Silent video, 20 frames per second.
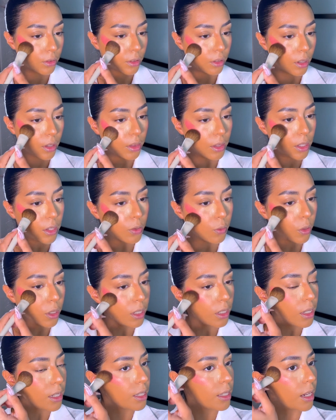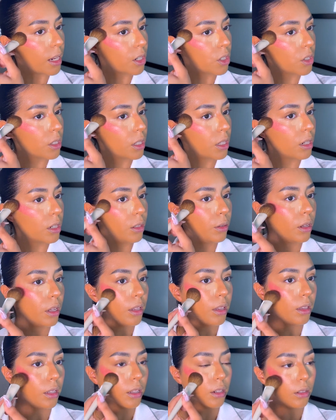This one is actually a
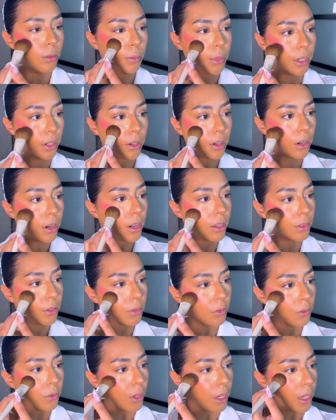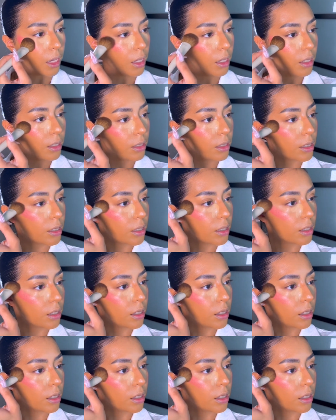little bigger on the face.